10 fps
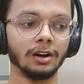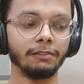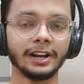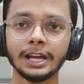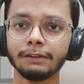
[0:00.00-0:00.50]

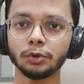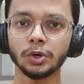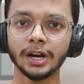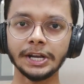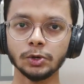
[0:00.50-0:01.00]
when I have to
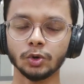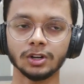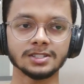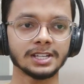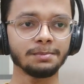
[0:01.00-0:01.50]
learn new
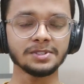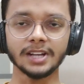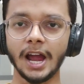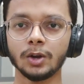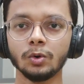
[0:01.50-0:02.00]
concepts,
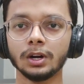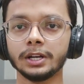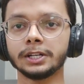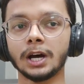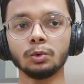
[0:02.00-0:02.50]
I Google
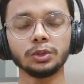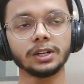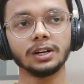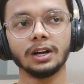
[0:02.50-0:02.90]
it out.